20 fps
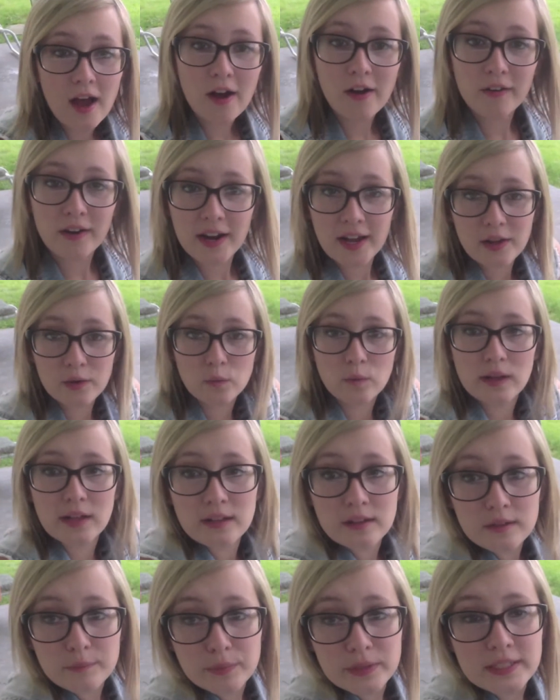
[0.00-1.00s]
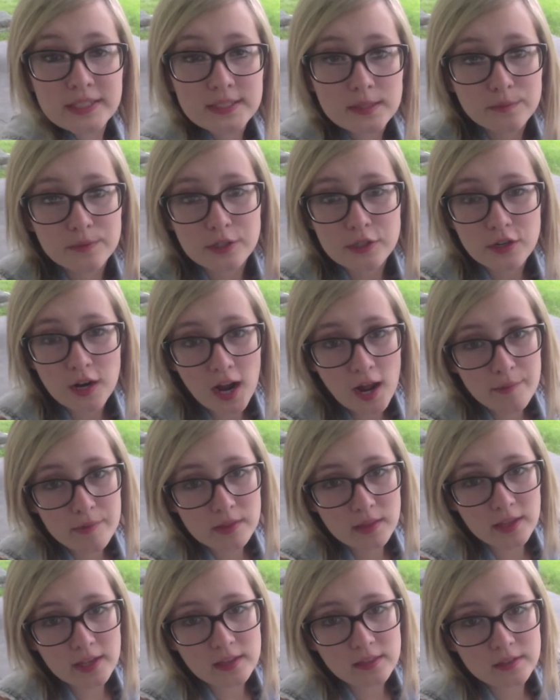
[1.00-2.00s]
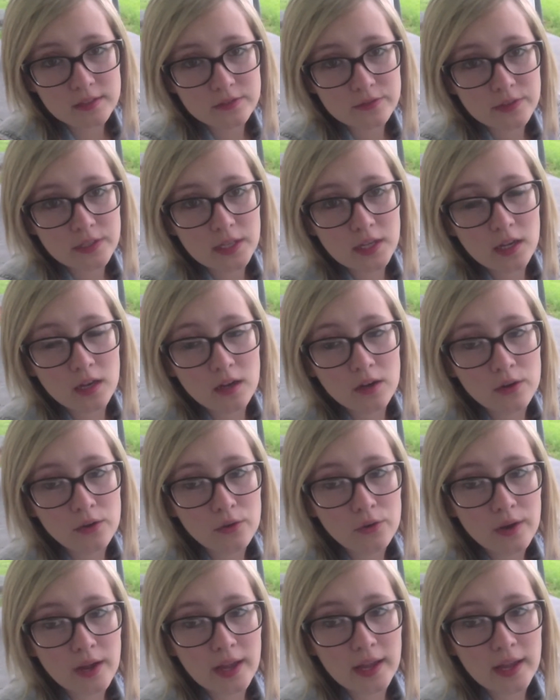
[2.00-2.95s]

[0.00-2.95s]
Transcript: Alright, well, please subscribe and like this video,